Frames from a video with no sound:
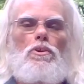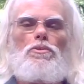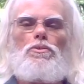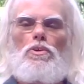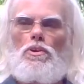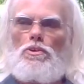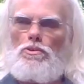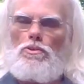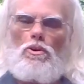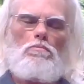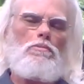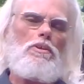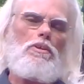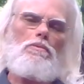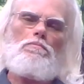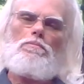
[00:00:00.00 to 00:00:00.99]
Third
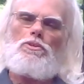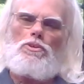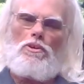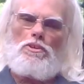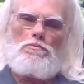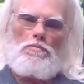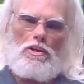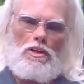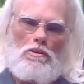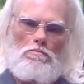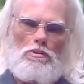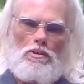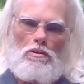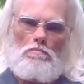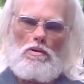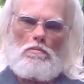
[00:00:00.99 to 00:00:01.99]
normally starts picking up a
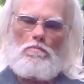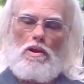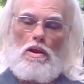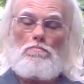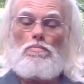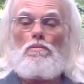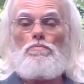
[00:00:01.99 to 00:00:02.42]
little bit of pepper,